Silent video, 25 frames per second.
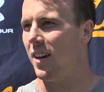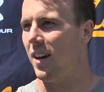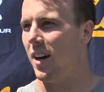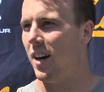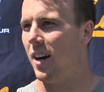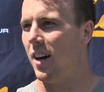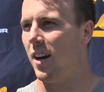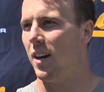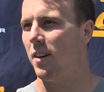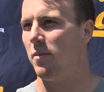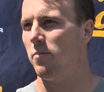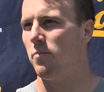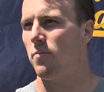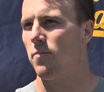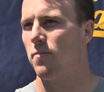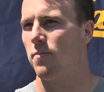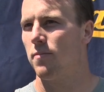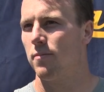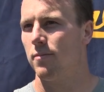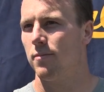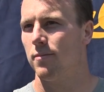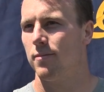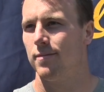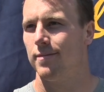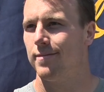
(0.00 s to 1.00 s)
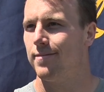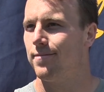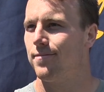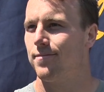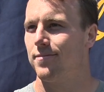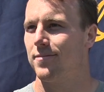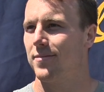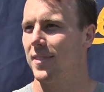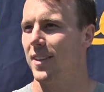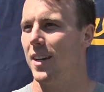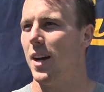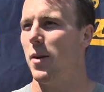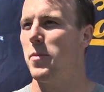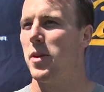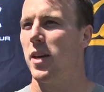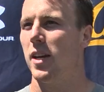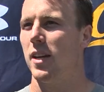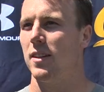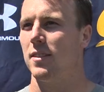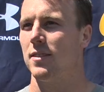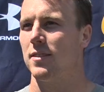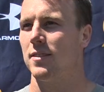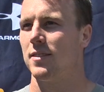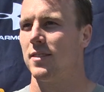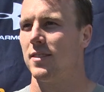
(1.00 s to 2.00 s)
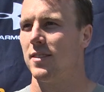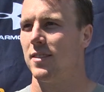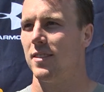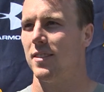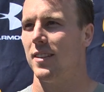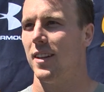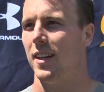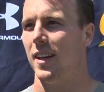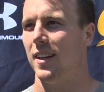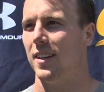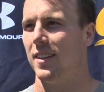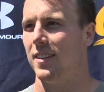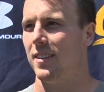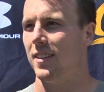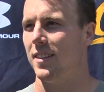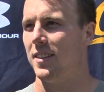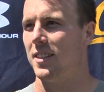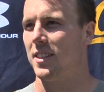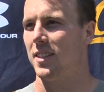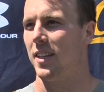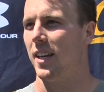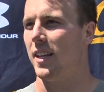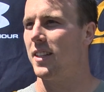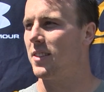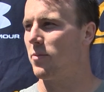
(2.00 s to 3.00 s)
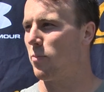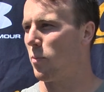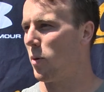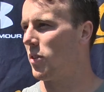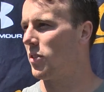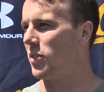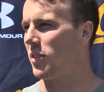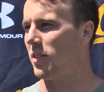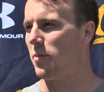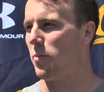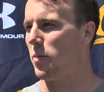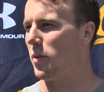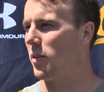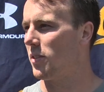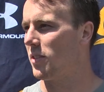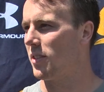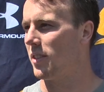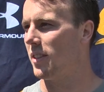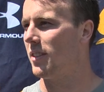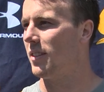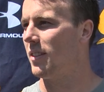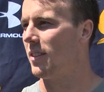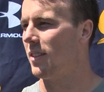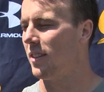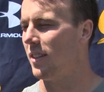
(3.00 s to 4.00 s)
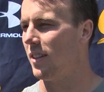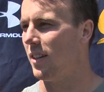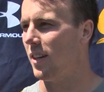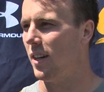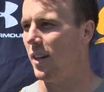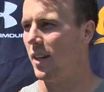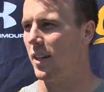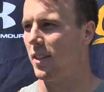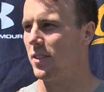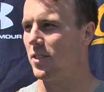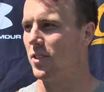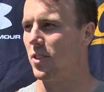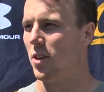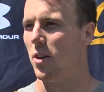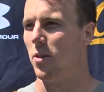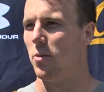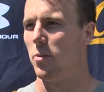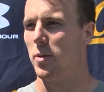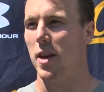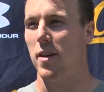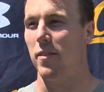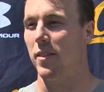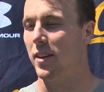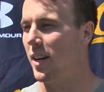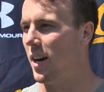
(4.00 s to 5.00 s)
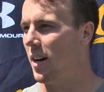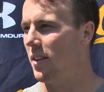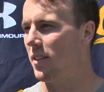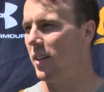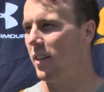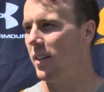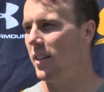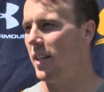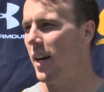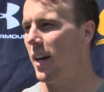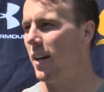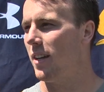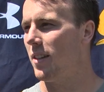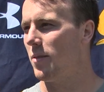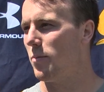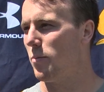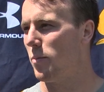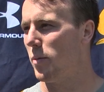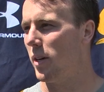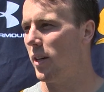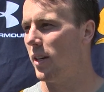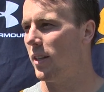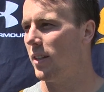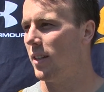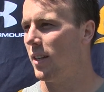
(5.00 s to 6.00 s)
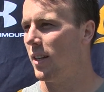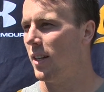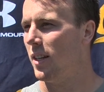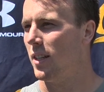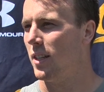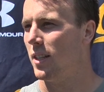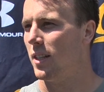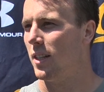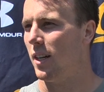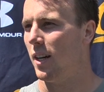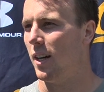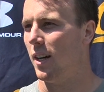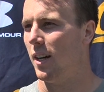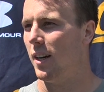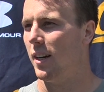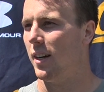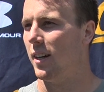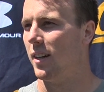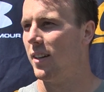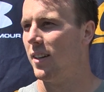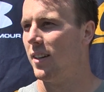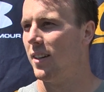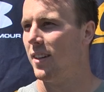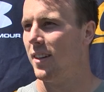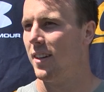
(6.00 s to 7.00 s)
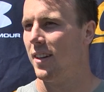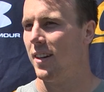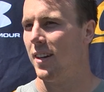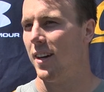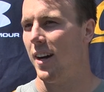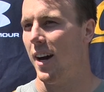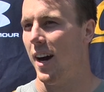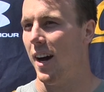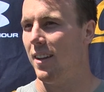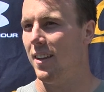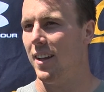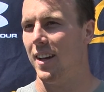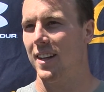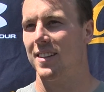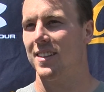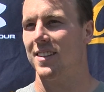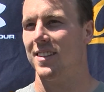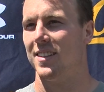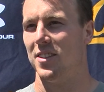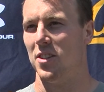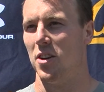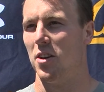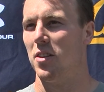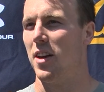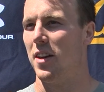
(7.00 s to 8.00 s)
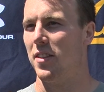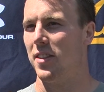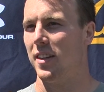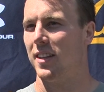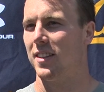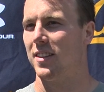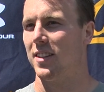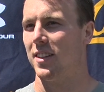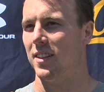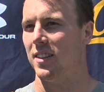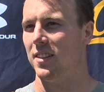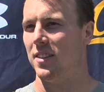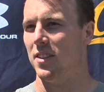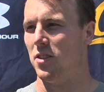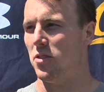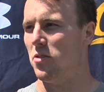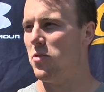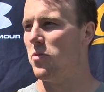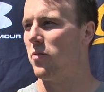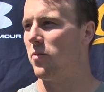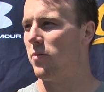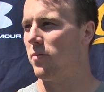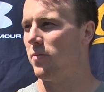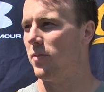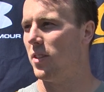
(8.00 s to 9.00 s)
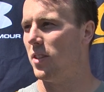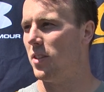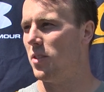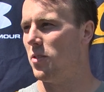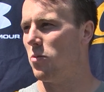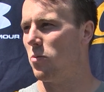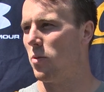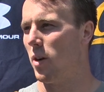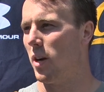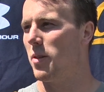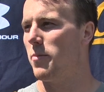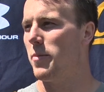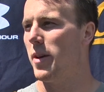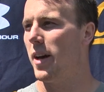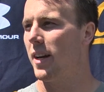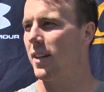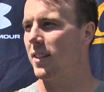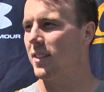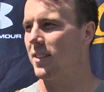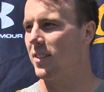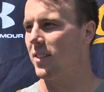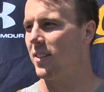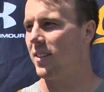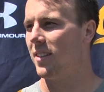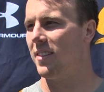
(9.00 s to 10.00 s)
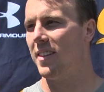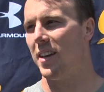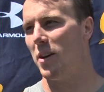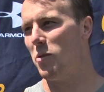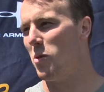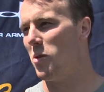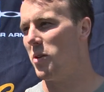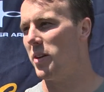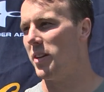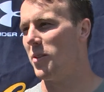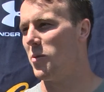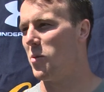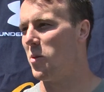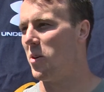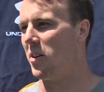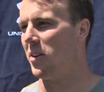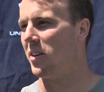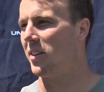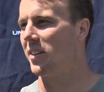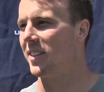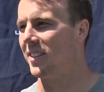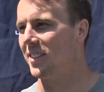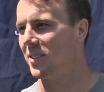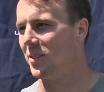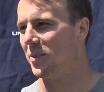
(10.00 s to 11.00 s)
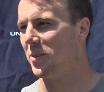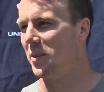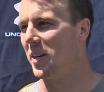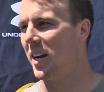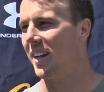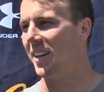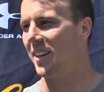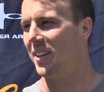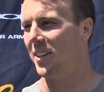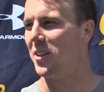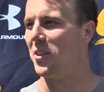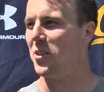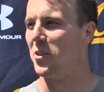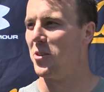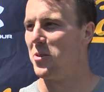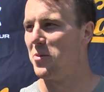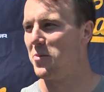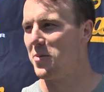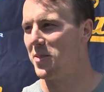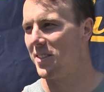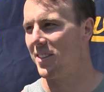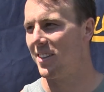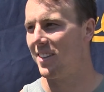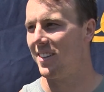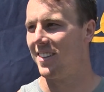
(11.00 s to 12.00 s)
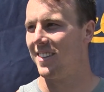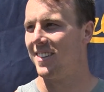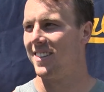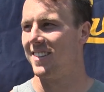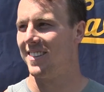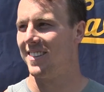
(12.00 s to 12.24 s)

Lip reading: I mean, it's person to person, so we haven't got there yet, but I like, you know, I think the new running backs, they won't hit a wall because we've got a good group. So.